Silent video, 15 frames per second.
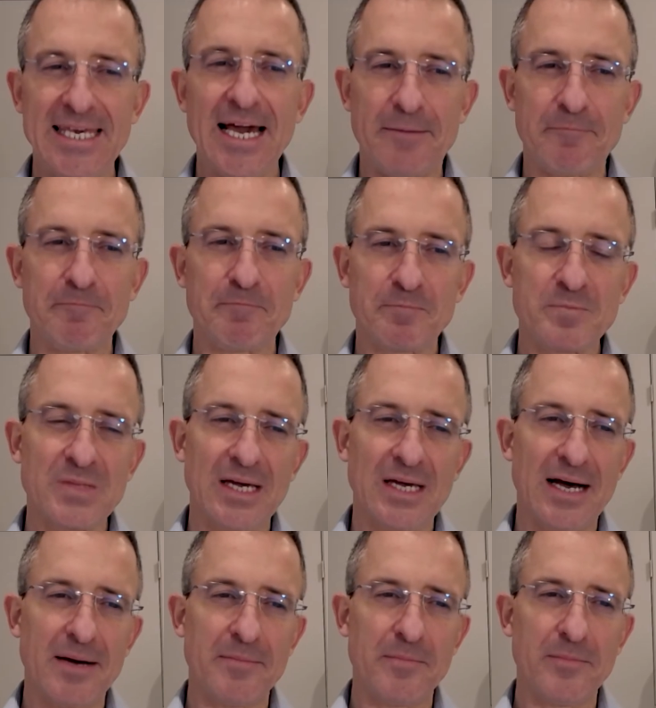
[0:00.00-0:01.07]
Yeah.
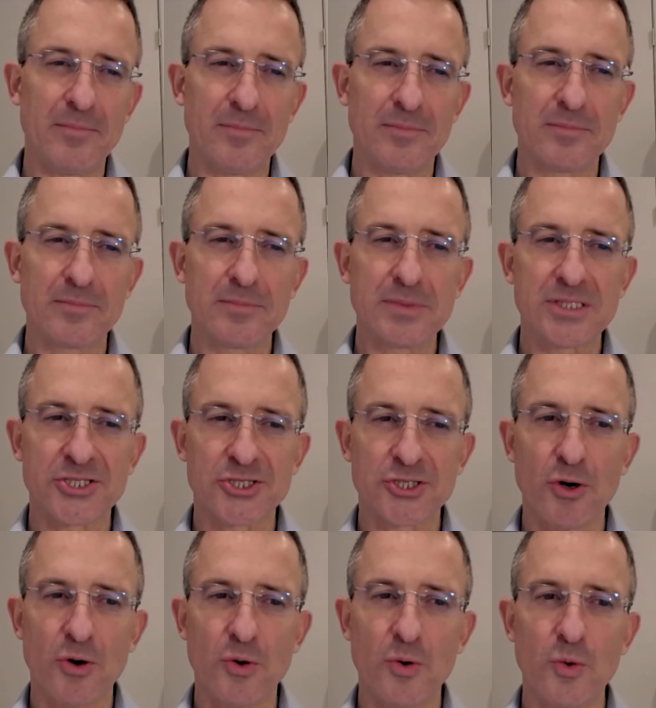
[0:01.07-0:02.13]
Um,
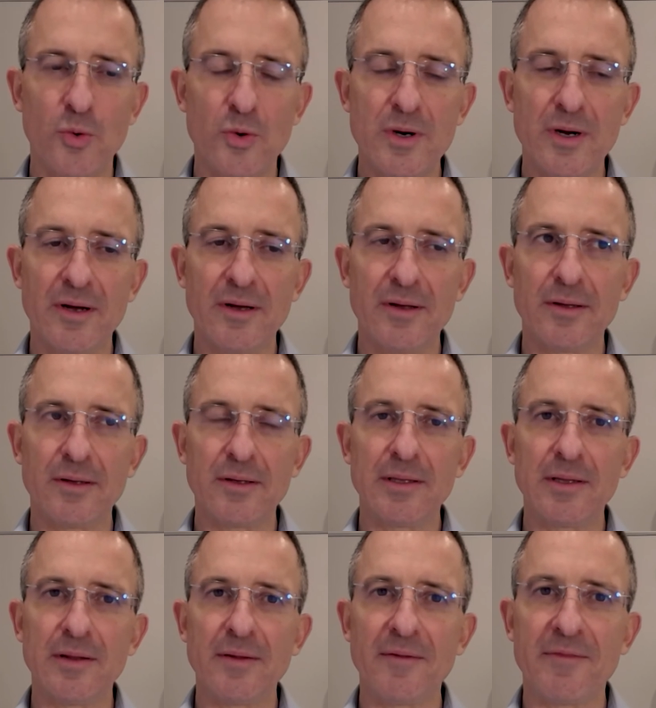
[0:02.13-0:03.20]
so,
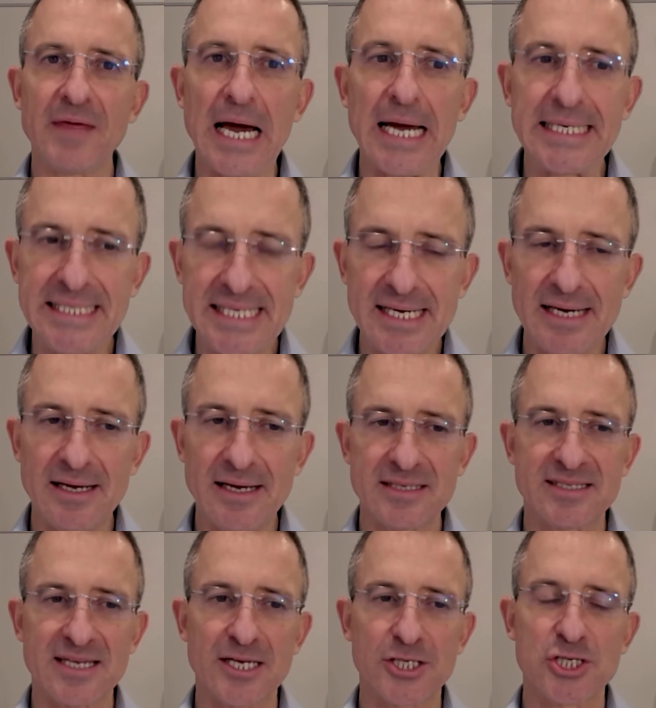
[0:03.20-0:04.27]
the idea
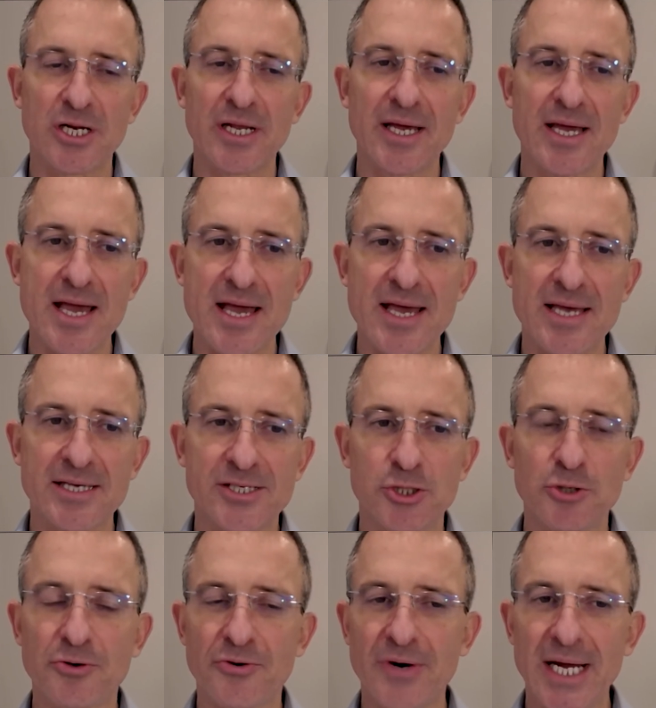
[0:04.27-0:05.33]
essentially
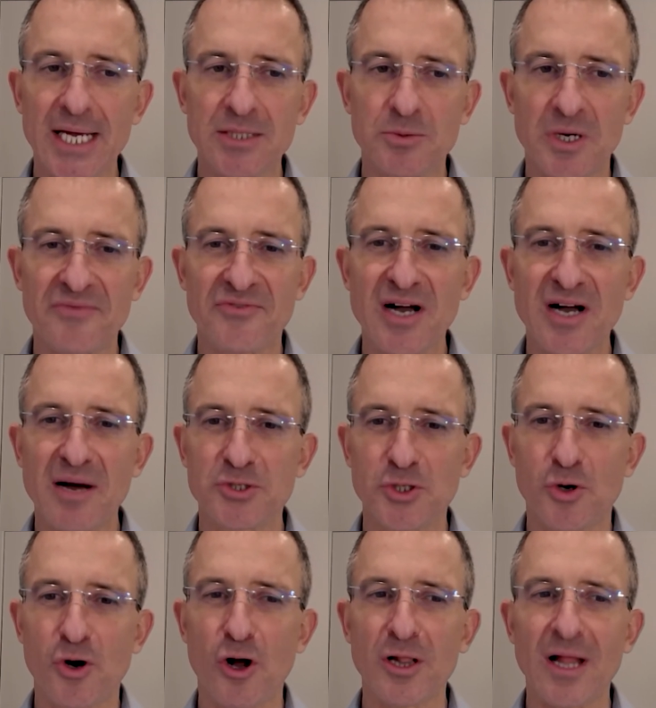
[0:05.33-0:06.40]
is to create what I've come
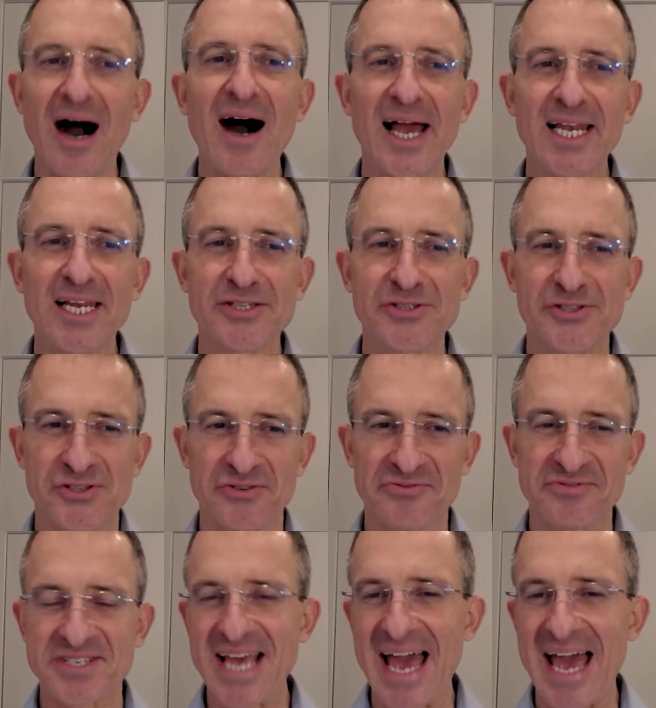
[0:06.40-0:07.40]
to call islands of